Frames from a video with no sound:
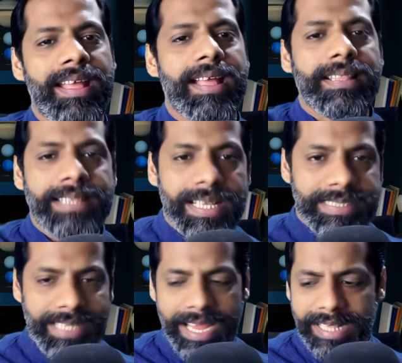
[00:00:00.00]
They
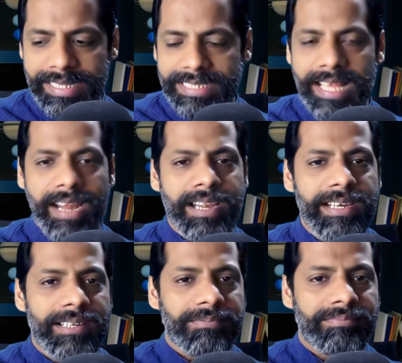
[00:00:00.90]
say these
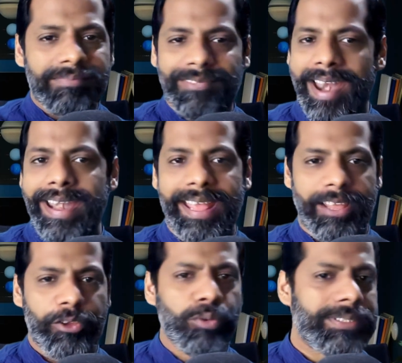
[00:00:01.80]
aren't ready.
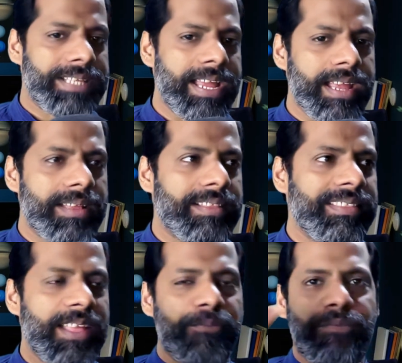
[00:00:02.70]
You say
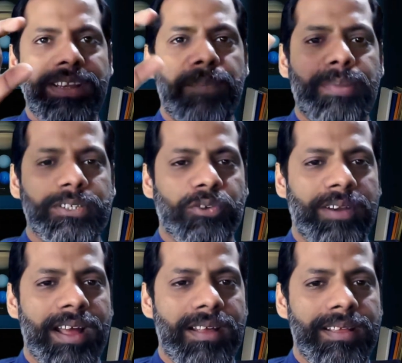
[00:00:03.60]
they fit the
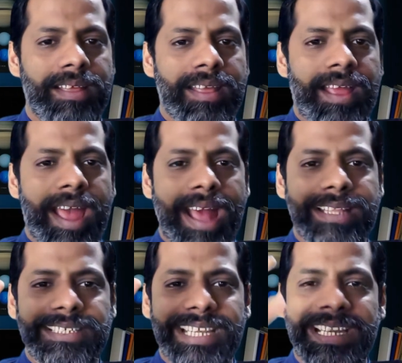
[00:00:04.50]
persona,
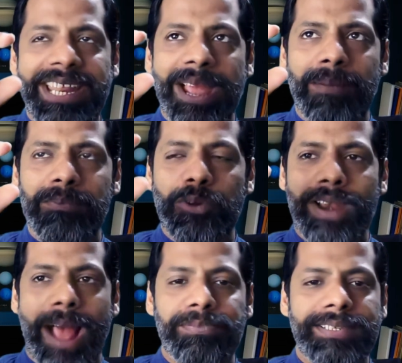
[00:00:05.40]
and GTM
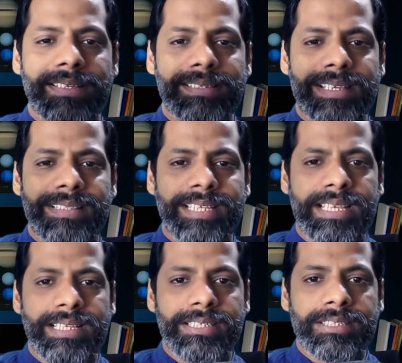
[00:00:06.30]
collapses in the
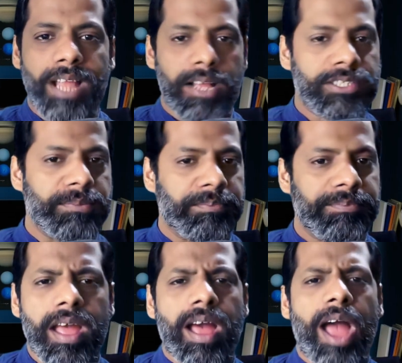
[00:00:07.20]
chasm.
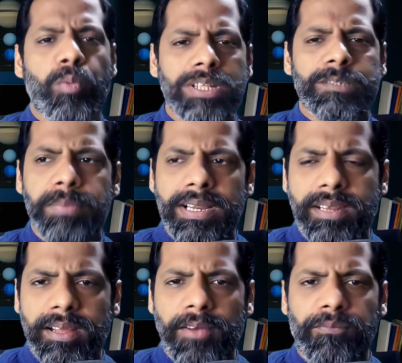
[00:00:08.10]
I once built
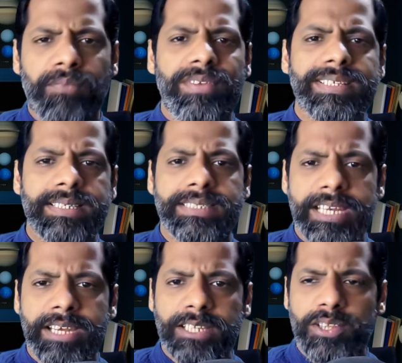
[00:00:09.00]
a
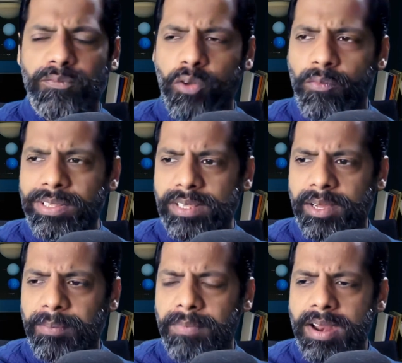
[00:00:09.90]
50-60 nurture flow with a